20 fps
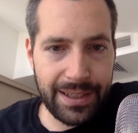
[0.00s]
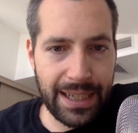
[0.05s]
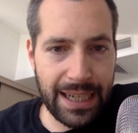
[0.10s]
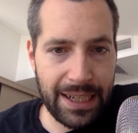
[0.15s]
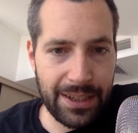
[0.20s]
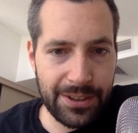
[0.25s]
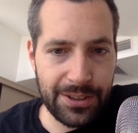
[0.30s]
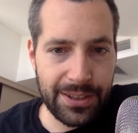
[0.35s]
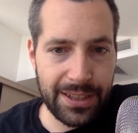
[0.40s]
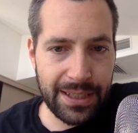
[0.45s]

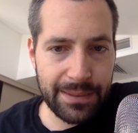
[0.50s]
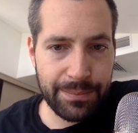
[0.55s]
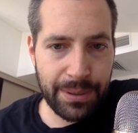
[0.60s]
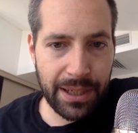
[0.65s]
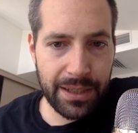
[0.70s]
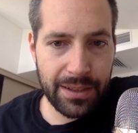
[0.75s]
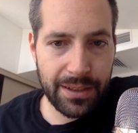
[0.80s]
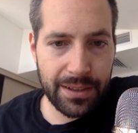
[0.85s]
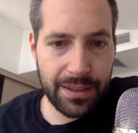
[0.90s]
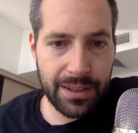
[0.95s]
How do you get
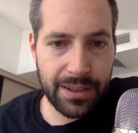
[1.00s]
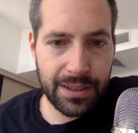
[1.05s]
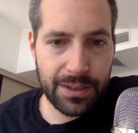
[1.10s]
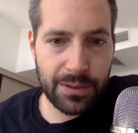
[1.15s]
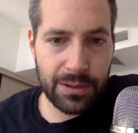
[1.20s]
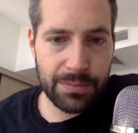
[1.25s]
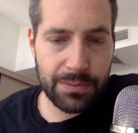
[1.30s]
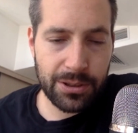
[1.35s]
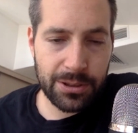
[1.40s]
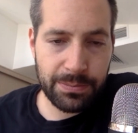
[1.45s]
paid in the
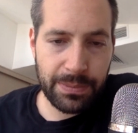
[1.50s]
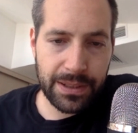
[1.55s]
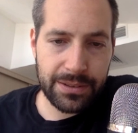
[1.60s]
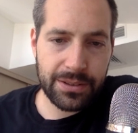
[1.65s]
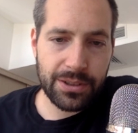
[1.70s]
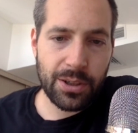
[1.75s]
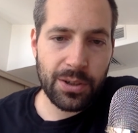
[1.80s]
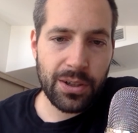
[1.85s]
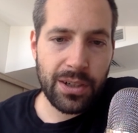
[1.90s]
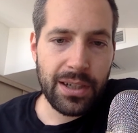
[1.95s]
crypto space?
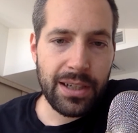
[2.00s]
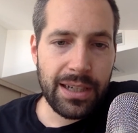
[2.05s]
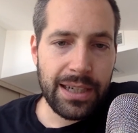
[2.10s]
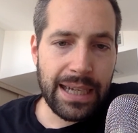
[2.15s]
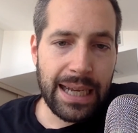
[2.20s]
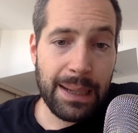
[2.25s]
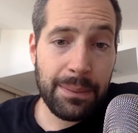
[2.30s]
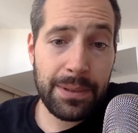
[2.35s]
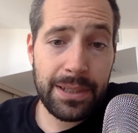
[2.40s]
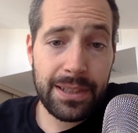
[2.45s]
So
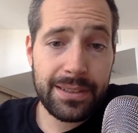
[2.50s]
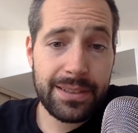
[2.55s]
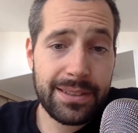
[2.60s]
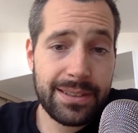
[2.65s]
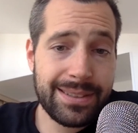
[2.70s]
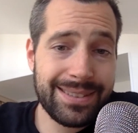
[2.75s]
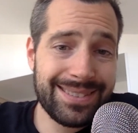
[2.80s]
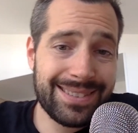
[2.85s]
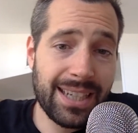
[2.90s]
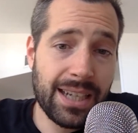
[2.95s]
I'm going to
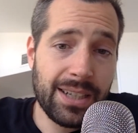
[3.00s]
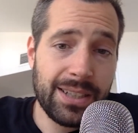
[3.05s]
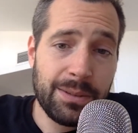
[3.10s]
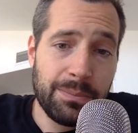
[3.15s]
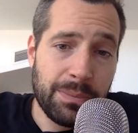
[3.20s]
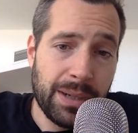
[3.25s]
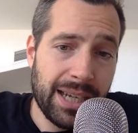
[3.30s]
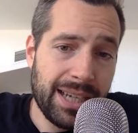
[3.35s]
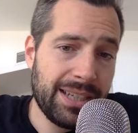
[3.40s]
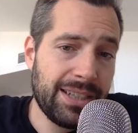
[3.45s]
tell you
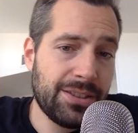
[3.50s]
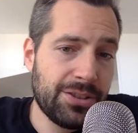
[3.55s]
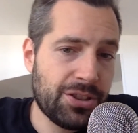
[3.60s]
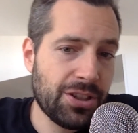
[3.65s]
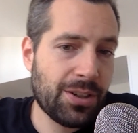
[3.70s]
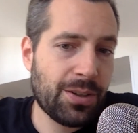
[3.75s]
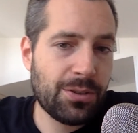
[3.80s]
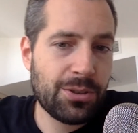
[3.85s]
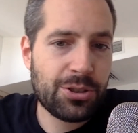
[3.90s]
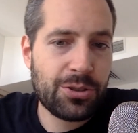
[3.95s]
my
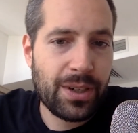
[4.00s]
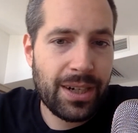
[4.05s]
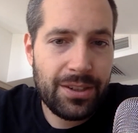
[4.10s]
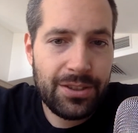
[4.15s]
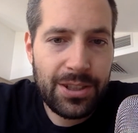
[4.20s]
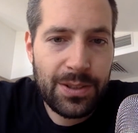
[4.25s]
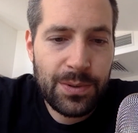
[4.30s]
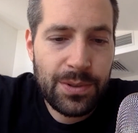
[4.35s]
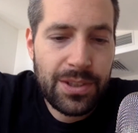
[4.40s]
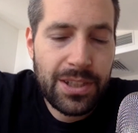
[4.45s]
general
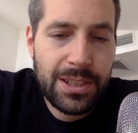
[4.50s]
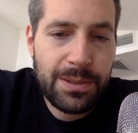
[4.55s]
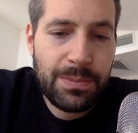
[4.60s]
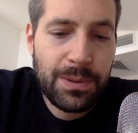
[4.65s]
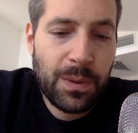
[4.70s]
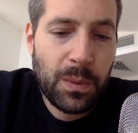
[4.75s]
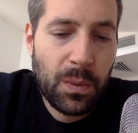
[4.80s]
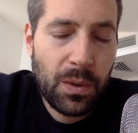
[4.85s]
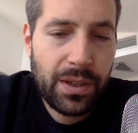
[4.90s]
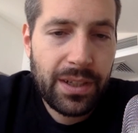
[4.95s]
strategy, which has
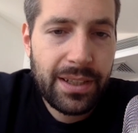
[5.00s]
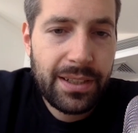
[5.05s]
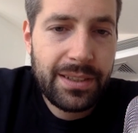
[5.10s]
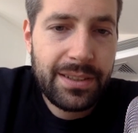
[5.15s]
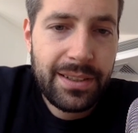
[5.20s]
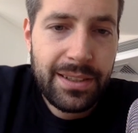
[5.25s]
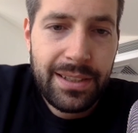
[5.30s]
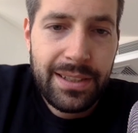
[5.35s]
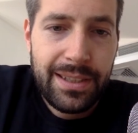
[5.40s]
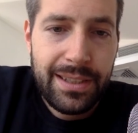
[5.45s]
been working.
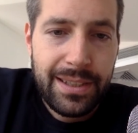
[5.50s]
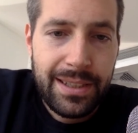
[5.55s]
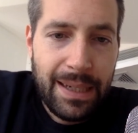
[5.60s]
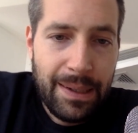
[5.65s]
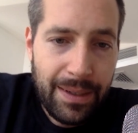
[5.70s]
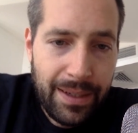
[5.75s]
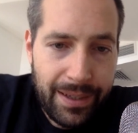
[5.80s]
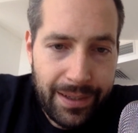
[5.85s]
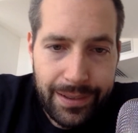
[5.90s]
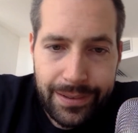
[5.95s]

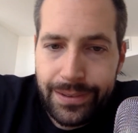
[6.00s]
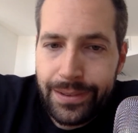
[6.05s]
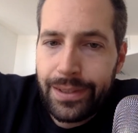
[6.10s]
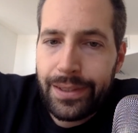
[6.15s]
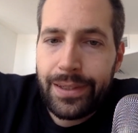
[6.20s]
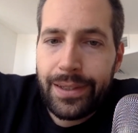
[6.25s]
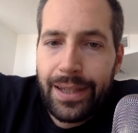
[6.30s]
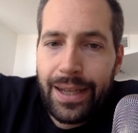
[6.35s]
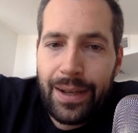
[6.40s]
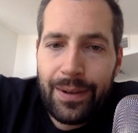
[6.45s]
I'm not going to
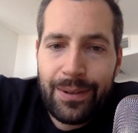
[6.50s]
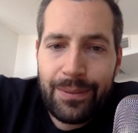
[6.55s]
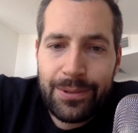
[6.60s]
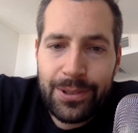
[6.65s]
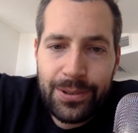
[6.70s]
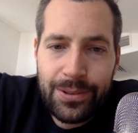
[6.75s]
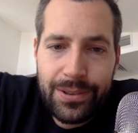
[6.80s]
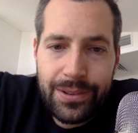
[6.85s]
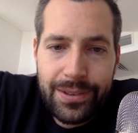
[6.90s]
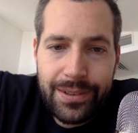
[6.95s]
say how I'm
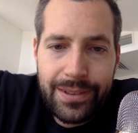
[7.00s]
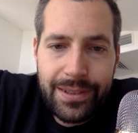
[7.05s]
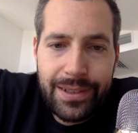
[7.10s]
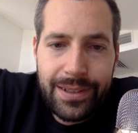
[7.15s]
doing